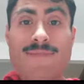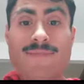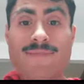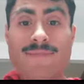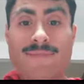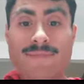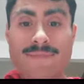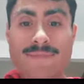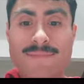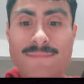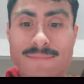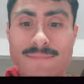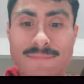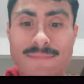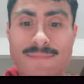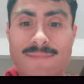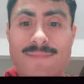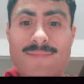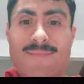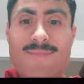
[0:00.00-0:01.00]

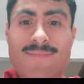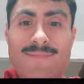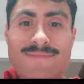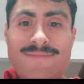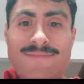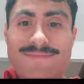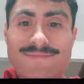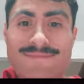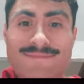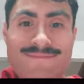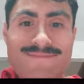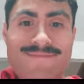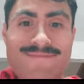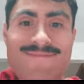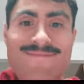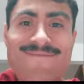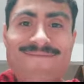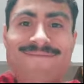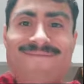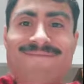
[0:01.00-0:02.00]

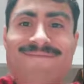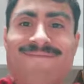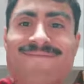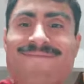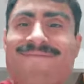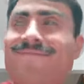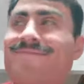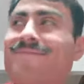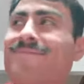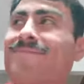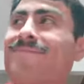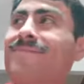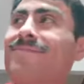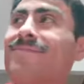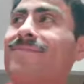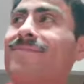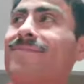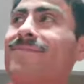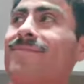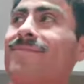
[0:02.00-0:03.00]

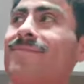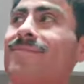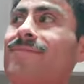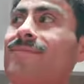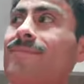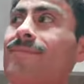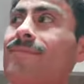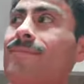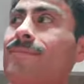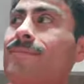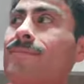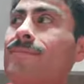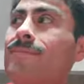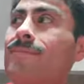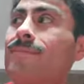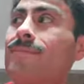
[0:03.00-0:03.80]
[no speech]